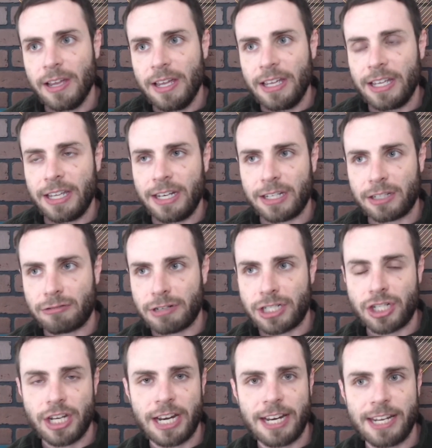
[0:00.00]
in
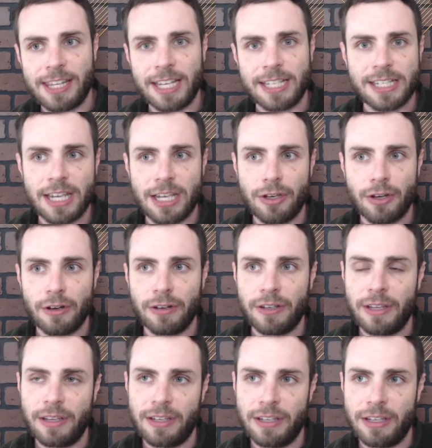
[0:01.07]
Christianity they say
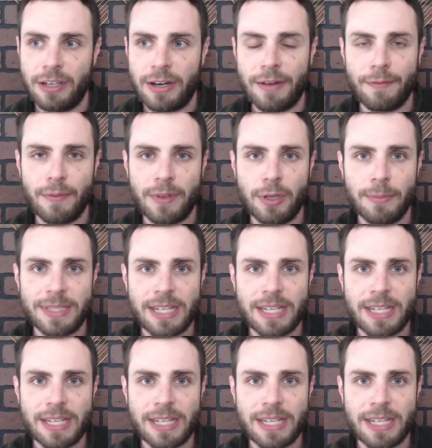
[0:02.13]
humans